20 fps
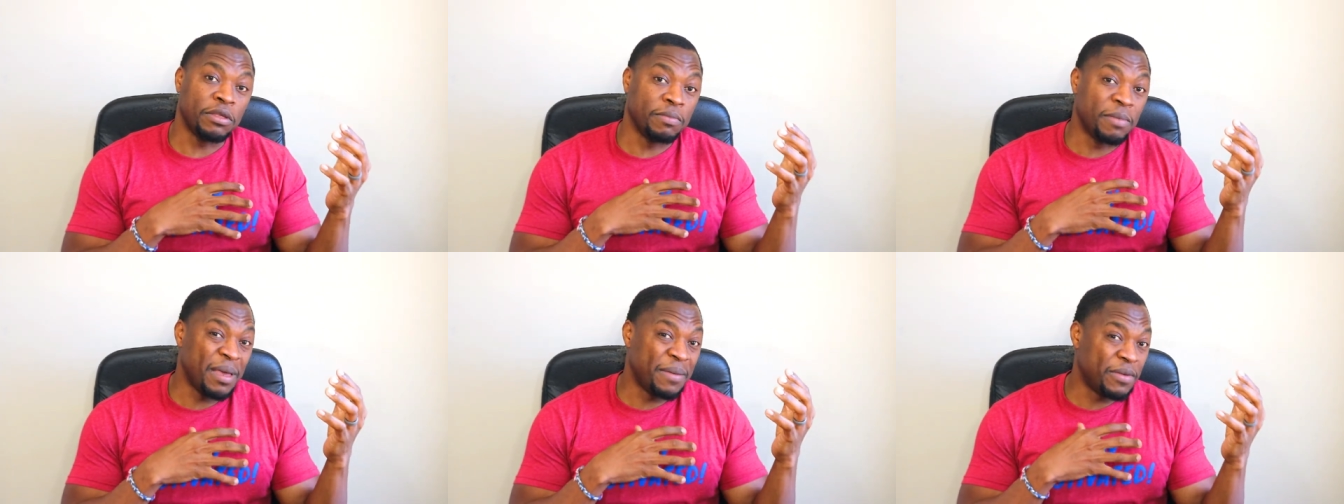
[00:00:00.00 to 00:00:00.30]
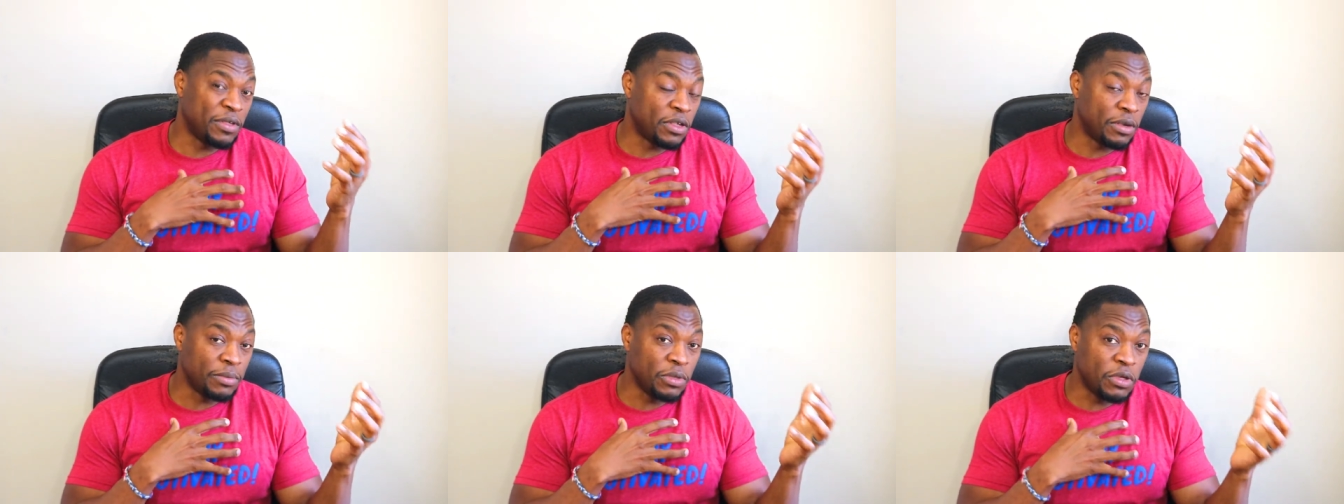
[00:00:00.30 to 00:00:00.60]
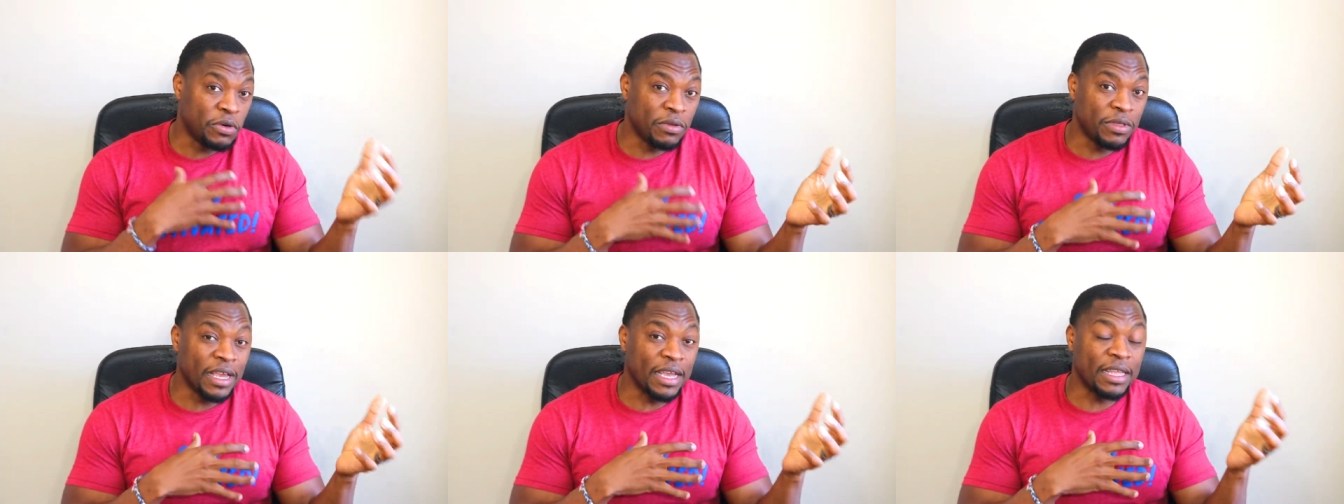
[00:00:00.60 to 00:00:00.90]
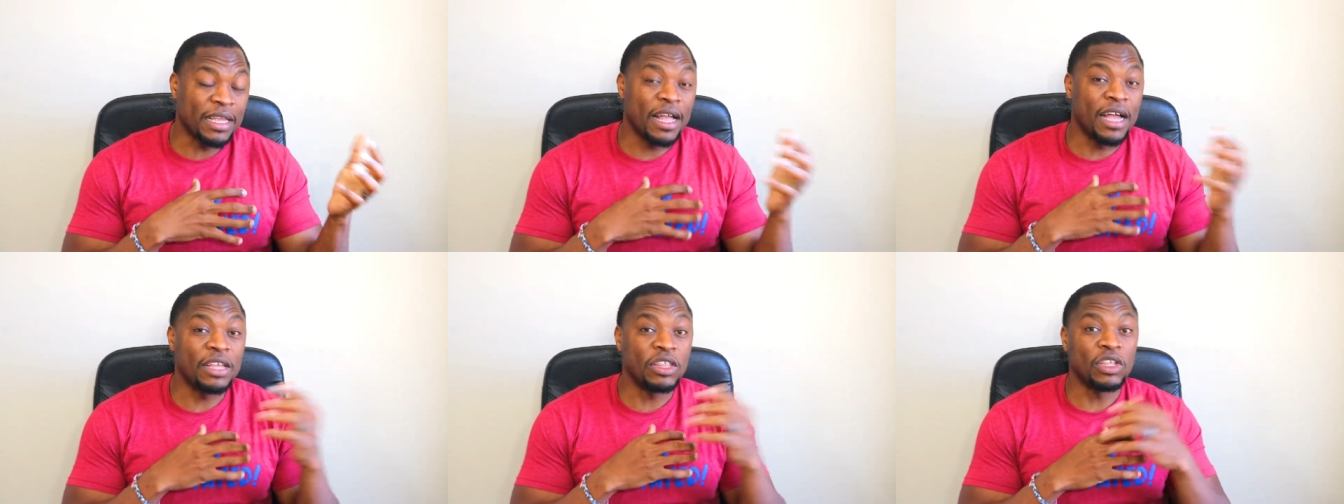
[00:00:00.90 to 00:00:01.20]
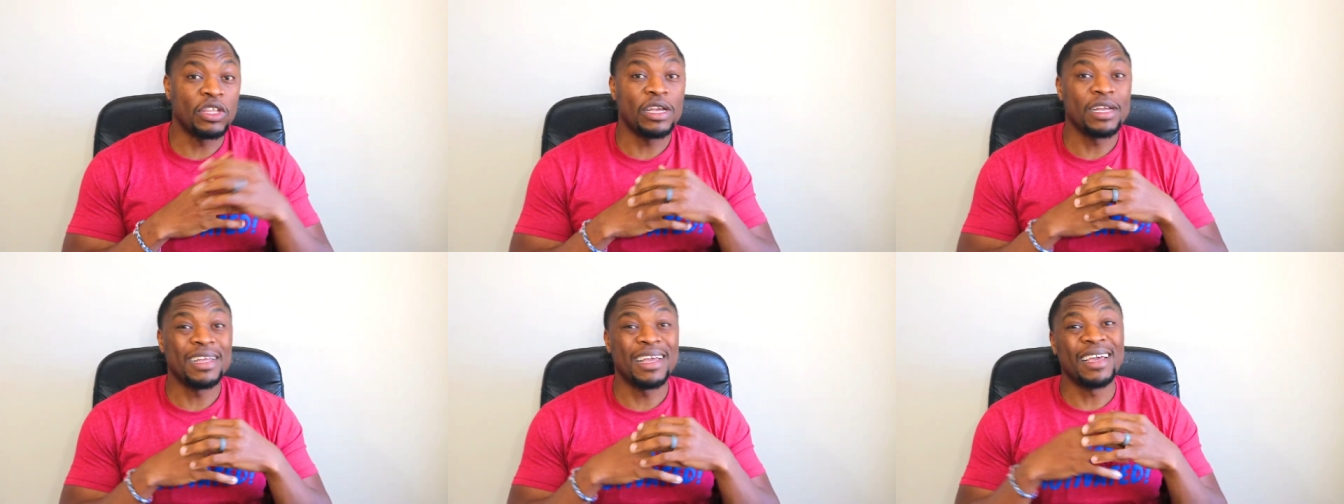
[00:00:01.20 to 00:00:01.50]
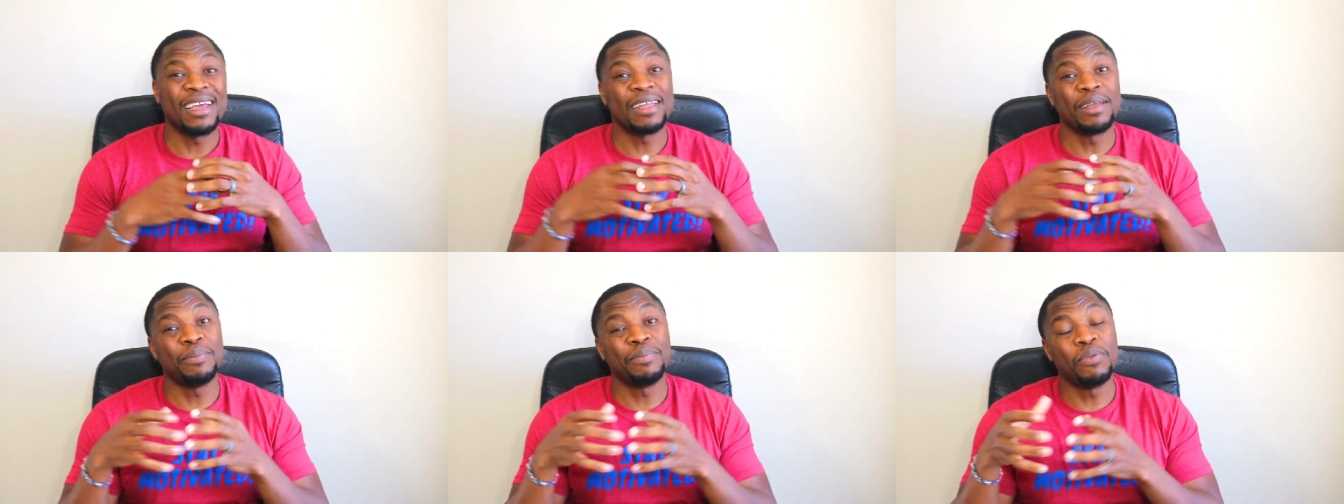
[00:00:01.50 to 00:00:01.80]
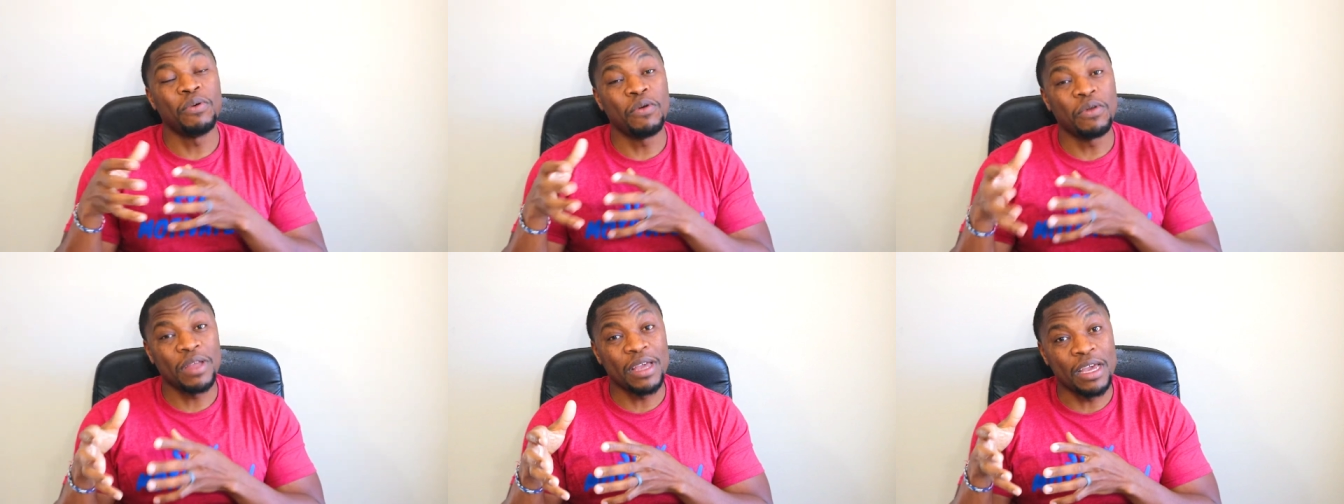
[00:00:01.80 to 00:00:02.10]
maybe some new technology that they're going to
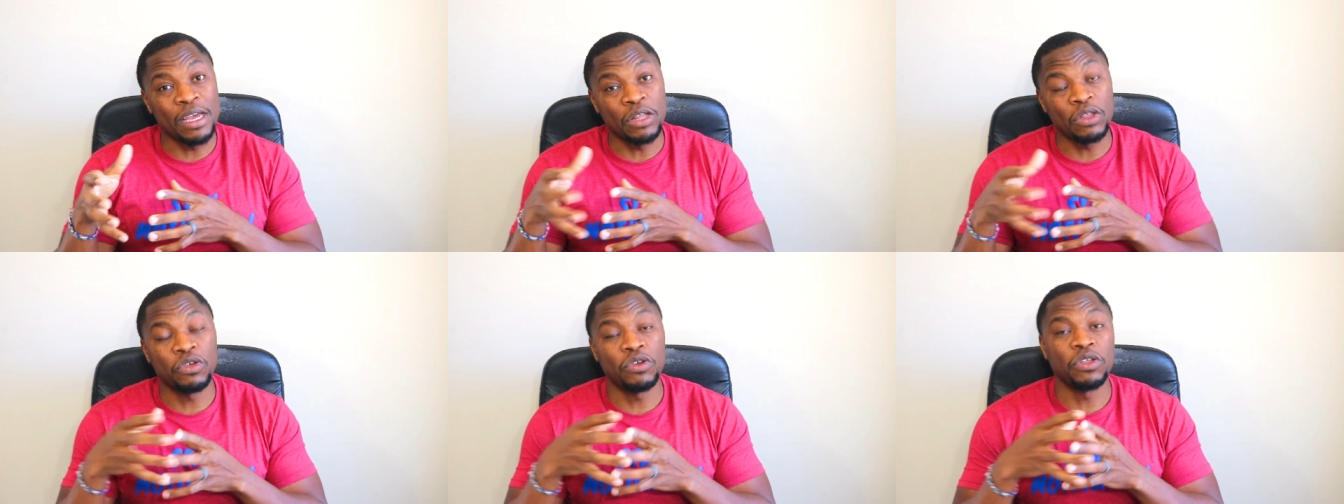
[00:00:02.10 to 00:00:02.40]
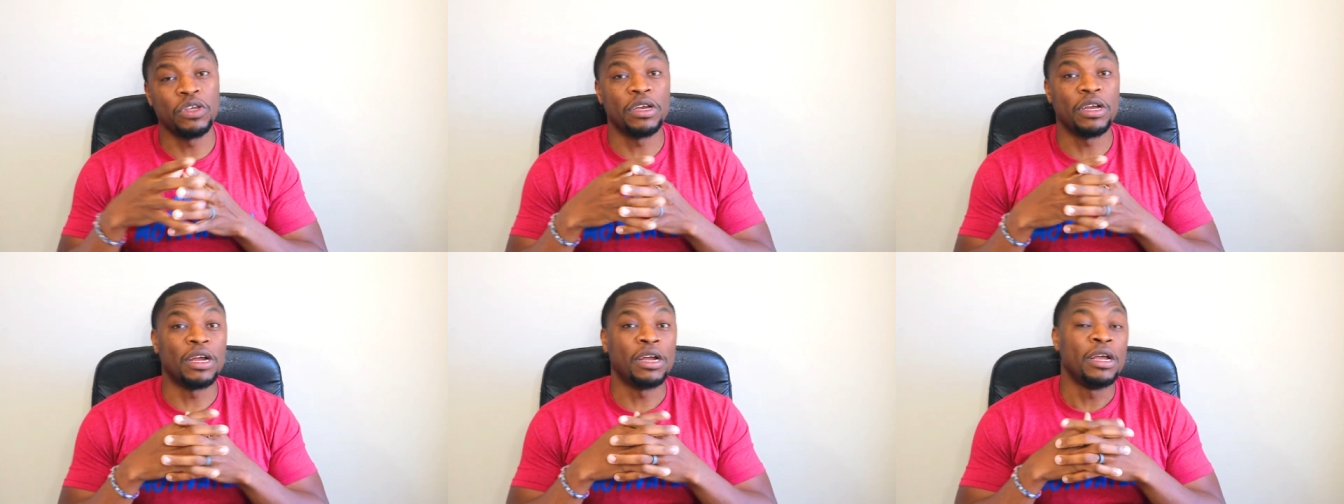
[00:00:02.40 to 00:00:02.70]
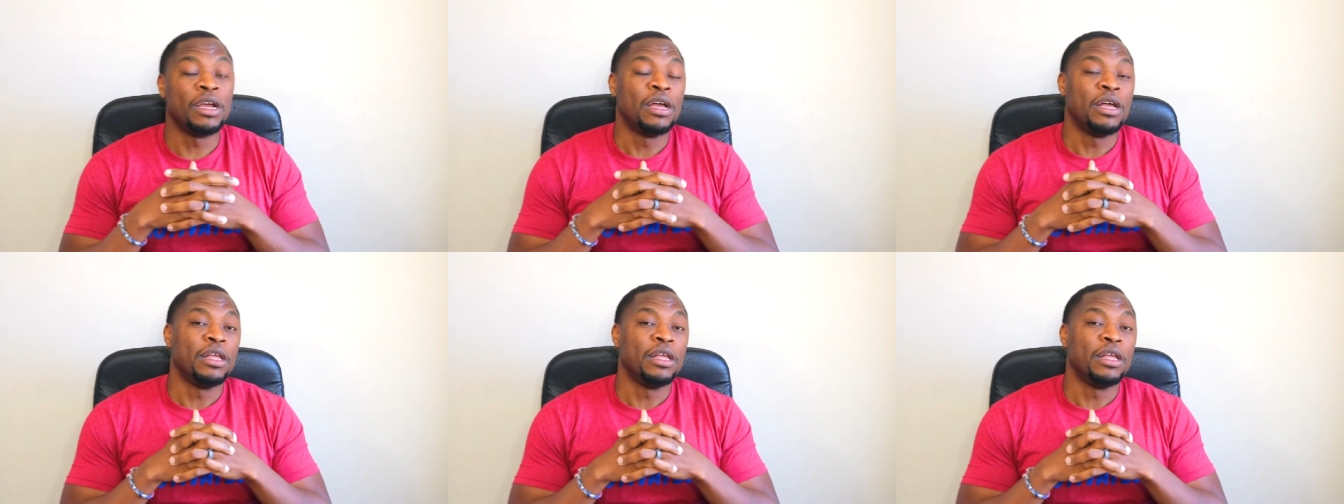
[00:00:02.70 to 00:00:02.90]
put into their